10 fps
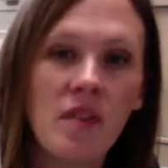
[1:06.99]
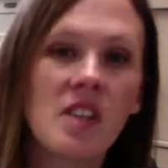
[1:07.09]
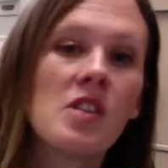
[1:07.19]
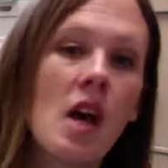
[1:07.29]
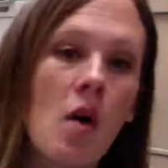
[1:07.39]

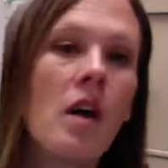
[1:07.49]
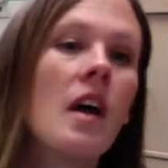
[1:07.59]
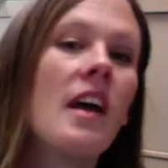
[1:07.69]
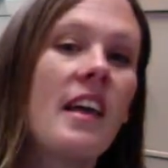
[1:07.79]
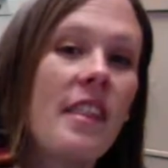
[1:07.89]
So
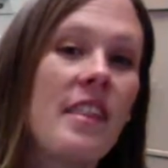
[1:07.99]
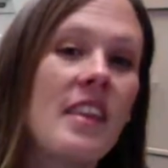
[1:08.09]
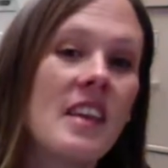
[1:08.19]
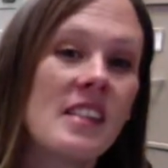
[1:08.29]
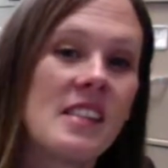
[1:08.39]

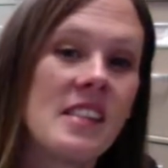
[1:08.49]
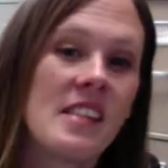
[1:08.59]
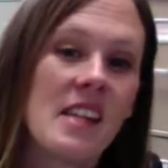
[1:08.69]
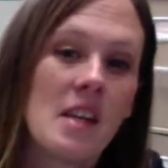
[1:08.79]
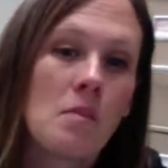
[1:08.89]
this
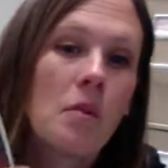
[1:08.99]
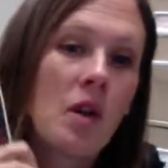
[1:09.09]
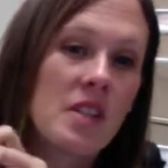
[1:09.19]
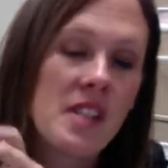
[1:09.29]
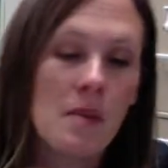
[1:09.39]

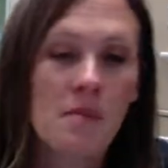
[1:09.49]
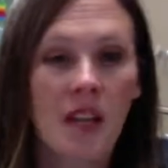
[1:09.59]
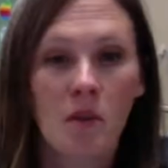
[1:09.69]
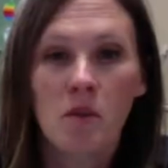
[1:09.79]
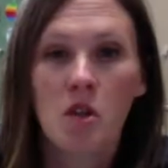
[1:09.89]
book seems
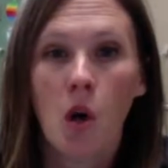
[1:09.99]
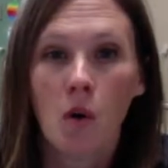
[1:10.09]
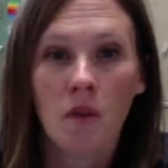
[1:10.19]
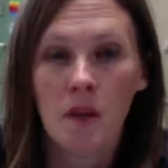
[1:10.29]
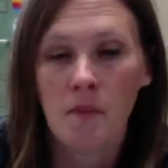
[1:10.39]
like it would
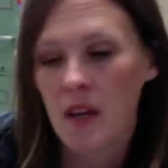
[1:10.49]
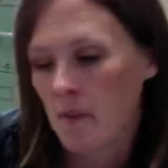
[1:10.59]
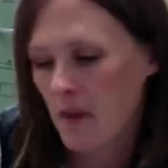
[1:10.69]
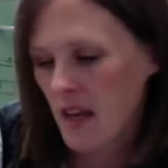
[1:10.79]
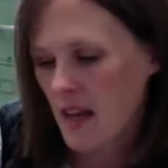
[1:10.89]
totally be
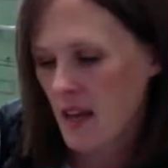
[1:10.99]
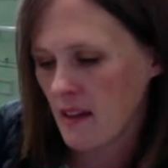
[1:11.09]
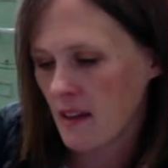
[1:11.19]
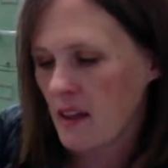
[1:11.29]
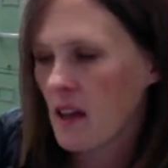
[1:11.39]
up my
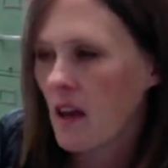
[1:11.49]
alley.